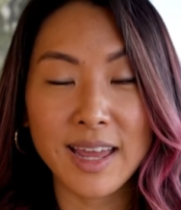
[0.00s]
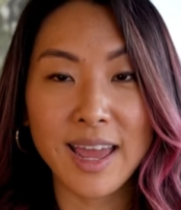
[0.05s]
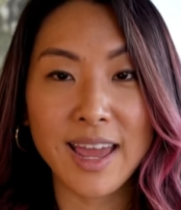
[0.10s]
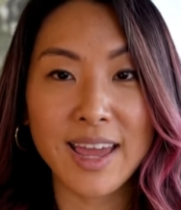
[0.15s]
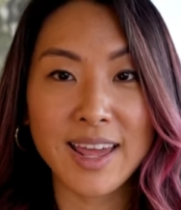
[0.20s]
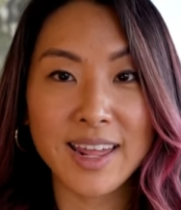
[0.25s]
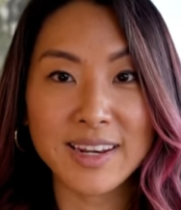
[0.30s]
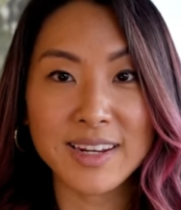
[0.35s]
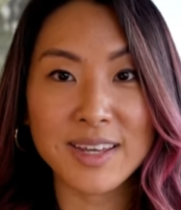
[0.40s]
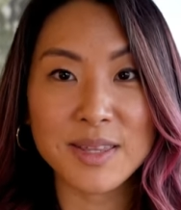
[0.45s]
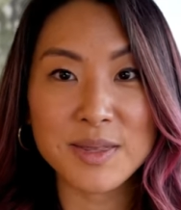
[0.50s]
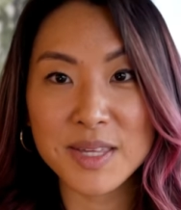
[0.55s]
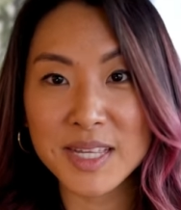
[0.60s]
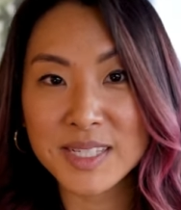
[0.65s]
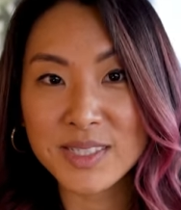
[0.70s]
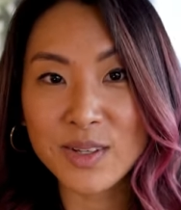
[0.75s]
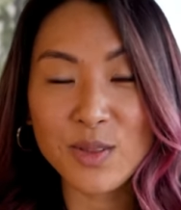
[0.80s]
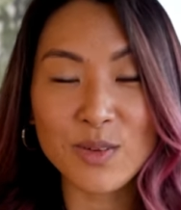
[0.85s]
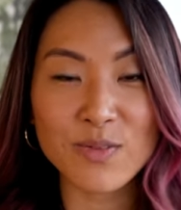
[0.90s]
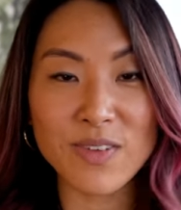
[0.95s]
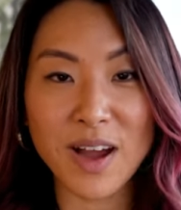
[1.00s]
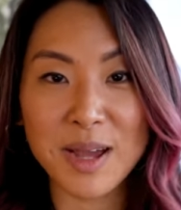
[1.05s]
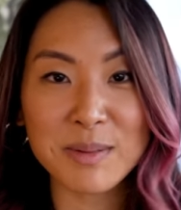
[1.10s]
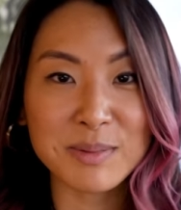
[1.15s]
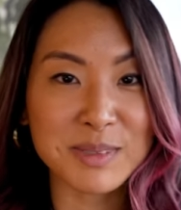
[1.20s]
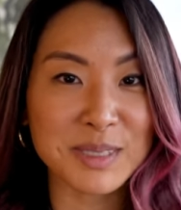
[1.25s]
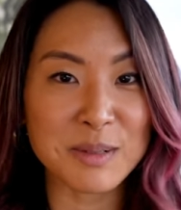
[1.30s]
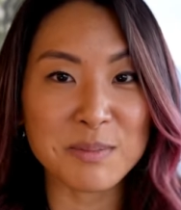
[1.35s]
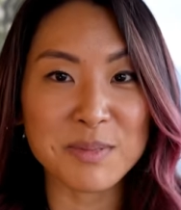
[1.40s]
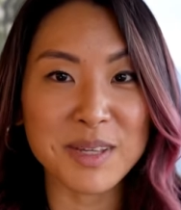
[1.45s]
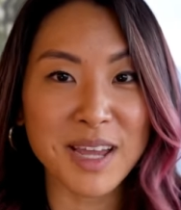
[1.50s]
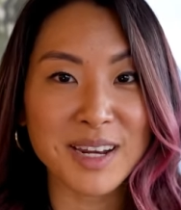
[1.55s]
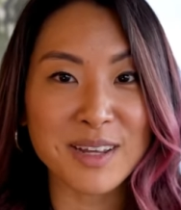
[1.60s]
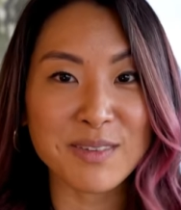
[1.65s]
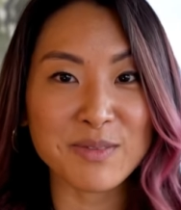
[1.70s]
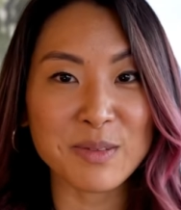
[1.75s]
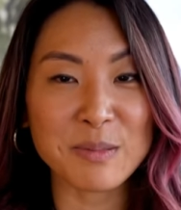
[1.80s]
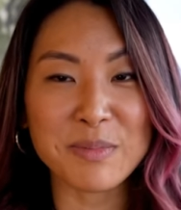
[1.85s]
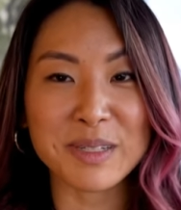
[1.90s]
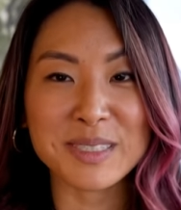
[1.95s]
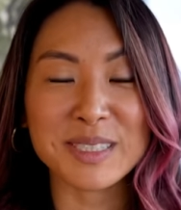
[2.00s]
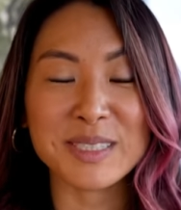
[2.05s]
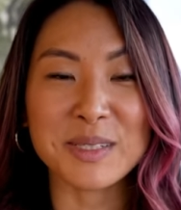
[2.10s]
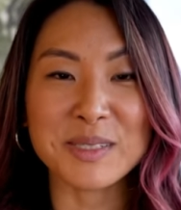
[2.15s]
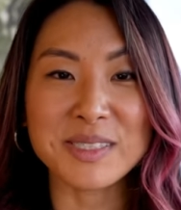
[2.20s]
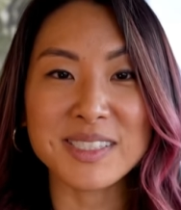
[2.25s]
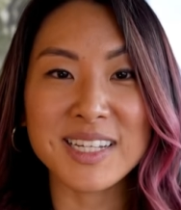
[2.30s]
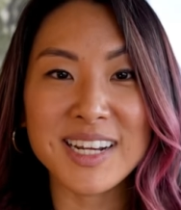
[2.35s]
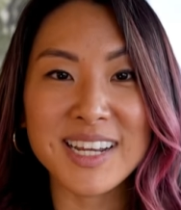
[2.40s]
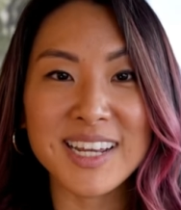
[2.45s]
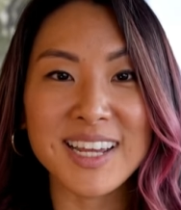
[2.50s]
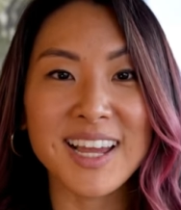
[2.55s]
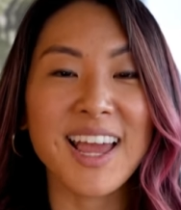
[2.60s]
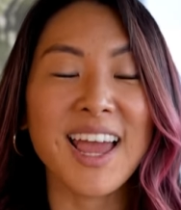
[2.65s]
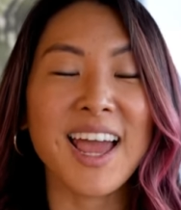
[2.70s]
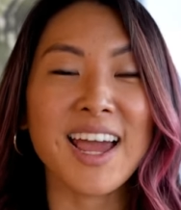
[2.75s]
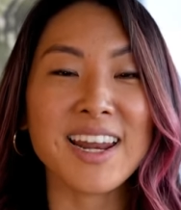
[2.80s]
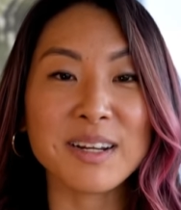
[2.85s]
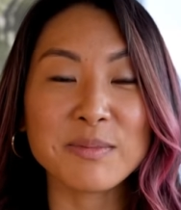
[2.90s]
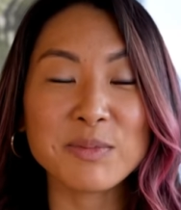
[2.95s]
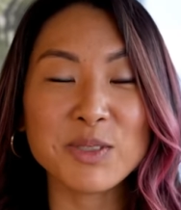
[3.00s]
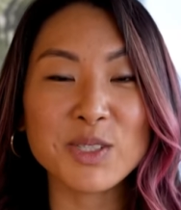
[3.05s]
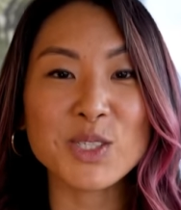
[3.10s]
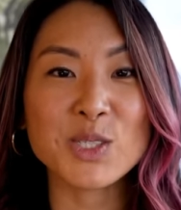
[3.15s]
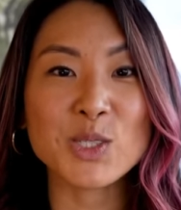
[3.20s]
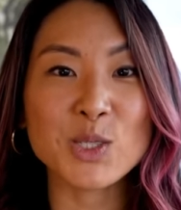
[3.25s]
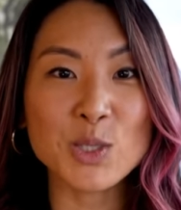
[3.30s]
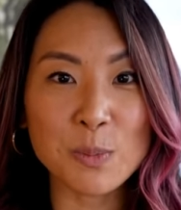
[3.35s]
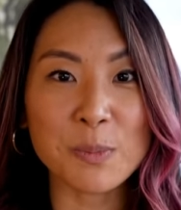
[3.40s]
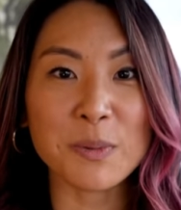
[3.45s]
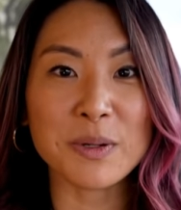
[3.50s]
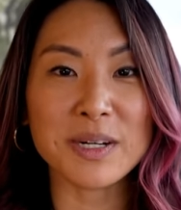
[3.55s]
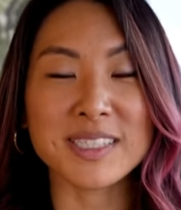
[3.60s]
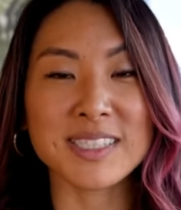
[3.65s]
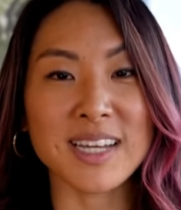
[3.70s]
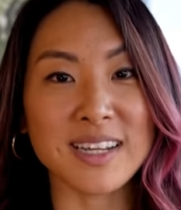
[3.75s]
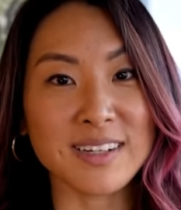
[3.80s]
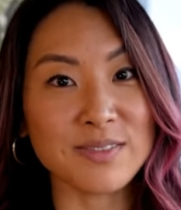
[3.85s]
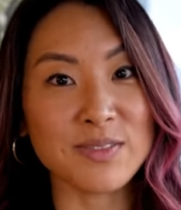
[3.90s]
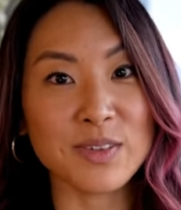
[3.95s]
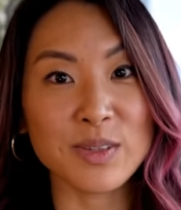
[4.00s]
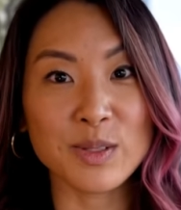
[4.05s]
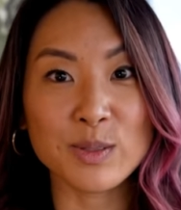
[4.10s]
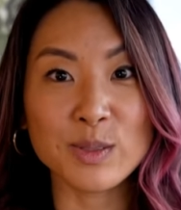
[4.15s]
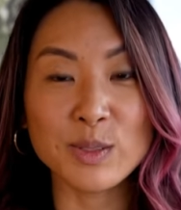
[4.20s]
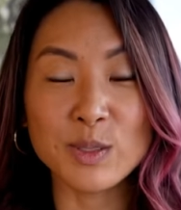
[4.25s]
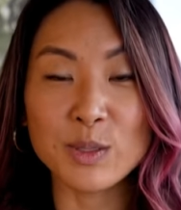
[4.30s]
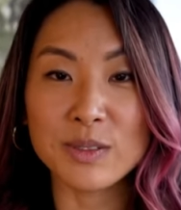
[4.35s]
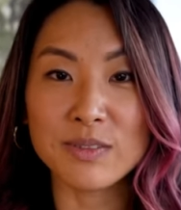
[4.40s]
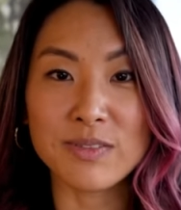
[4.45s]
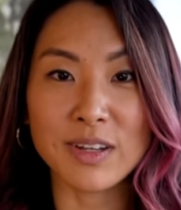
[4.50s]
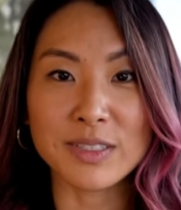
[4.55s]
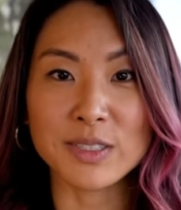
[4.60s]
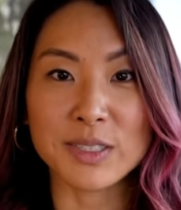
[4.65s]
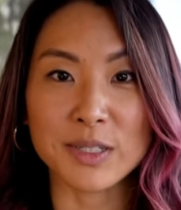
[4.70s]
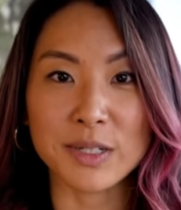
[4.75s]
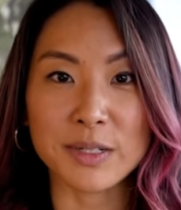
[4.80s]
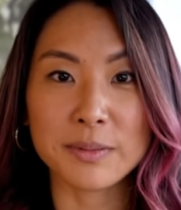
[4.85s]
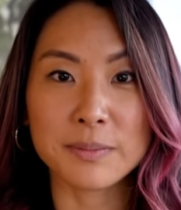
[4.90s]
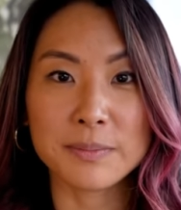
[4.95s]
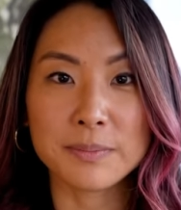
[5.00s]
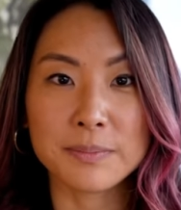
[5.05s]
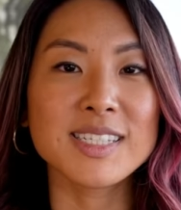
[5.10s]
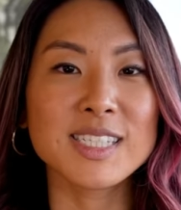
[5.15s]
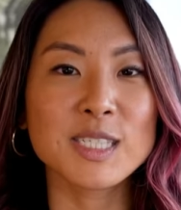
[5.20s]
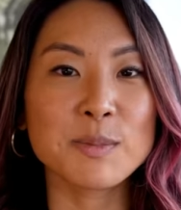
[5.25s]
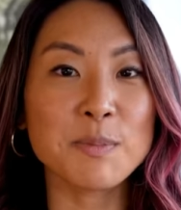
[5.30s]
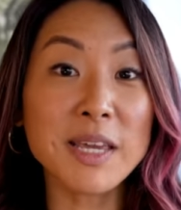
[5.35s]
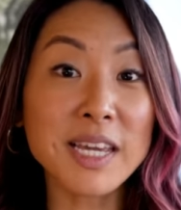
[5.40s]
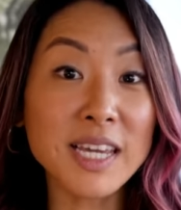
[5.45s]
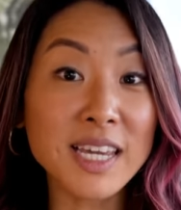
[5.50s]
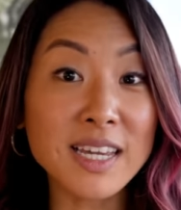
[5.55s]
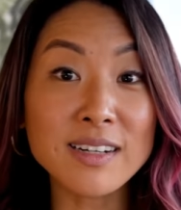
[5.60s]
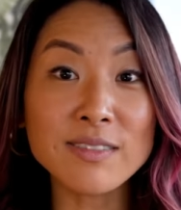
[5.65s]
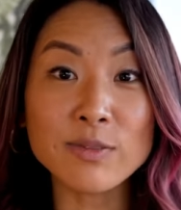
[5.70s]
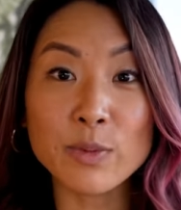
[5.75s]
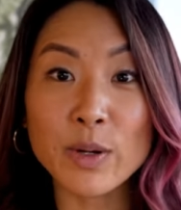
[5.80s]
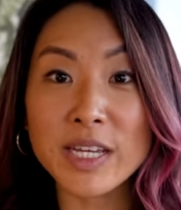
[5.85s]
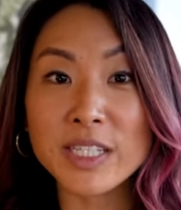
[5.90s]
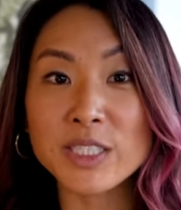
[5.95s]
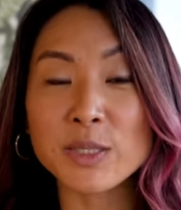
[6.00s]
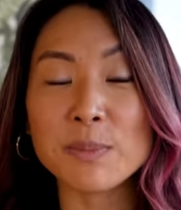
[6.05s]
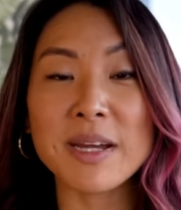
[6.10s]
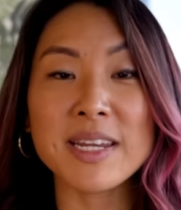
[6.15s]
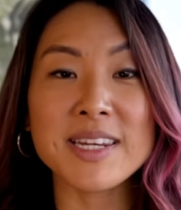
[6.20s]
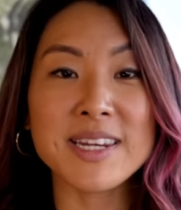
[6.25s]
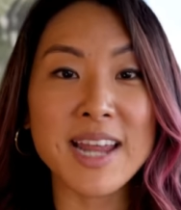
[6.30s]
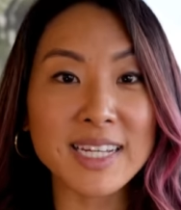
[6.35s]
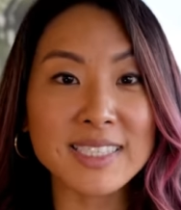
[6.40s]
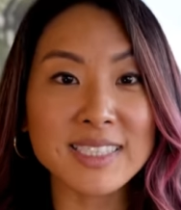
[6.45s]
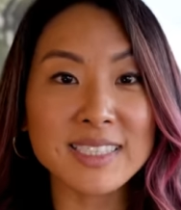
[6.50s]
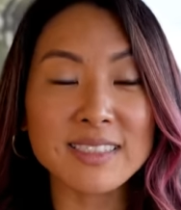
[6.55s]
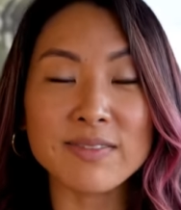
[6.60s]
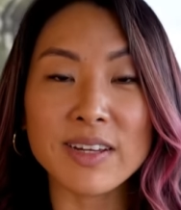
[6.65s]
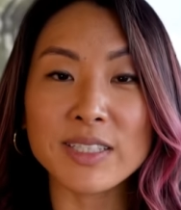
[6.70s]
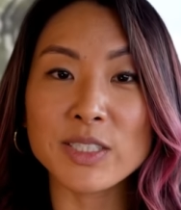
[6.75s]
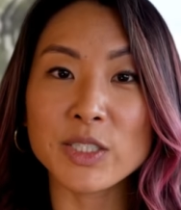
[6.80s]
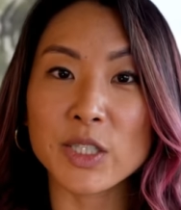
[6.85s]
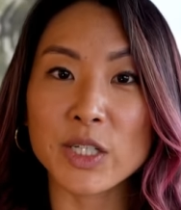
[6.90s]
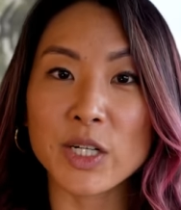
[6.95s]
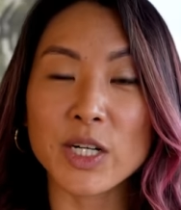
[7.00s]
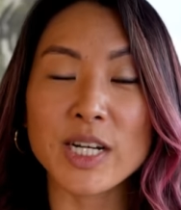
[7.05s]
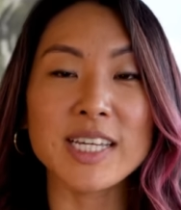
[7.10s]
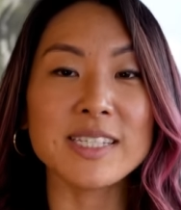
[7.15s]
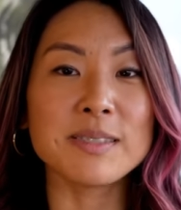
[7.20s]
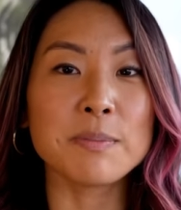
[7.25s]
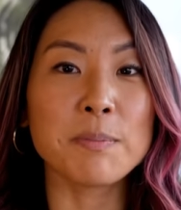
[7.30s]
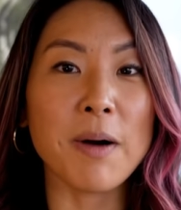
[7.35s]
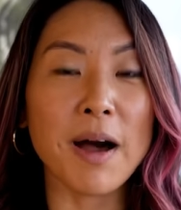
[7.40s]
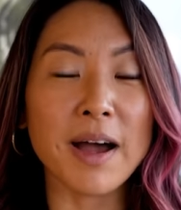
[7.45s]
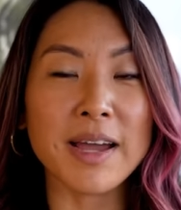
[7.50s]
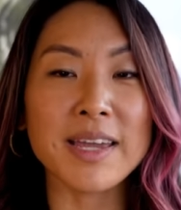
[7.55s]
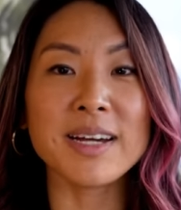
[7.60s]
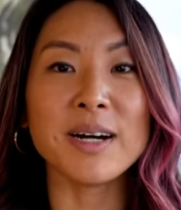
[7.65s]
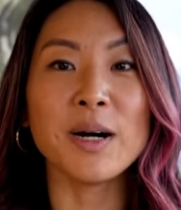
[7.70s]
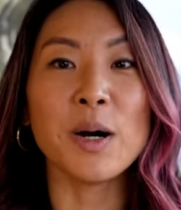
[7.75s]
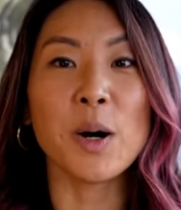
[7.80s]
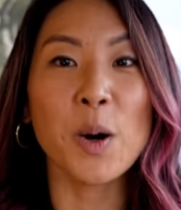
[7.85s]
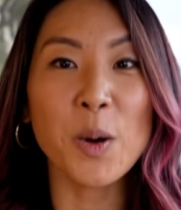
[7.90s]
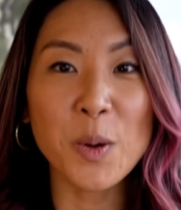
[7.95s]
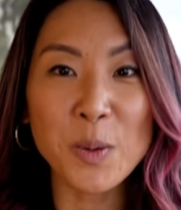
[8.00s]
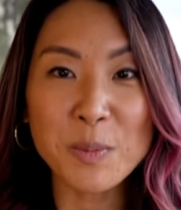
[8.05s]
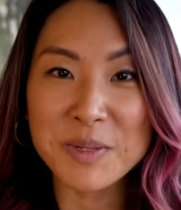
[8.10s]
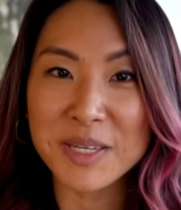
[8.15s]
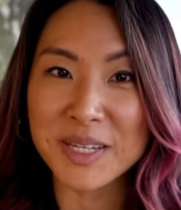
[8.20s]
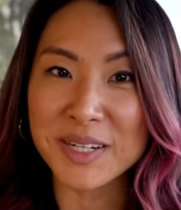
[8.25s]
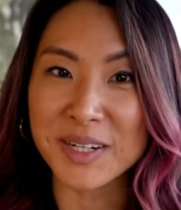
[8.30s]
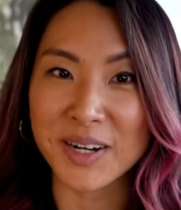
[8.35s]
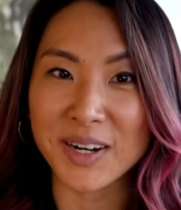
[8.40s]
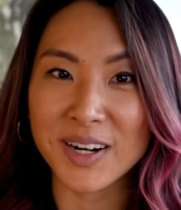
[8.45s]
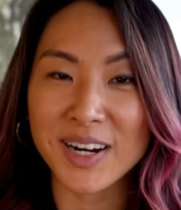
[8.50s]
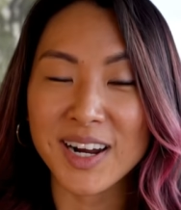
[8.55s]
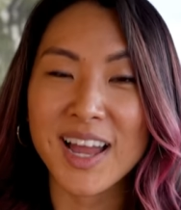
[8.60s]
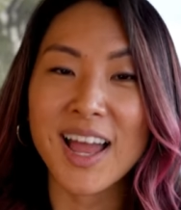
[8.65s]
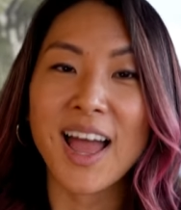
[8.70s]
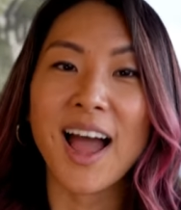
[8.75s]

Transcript: And these are the vibes that I'm getting from Mexico City, and I'm just super excited for this new adventure. Speaking of which, my next adventure is buying a home here.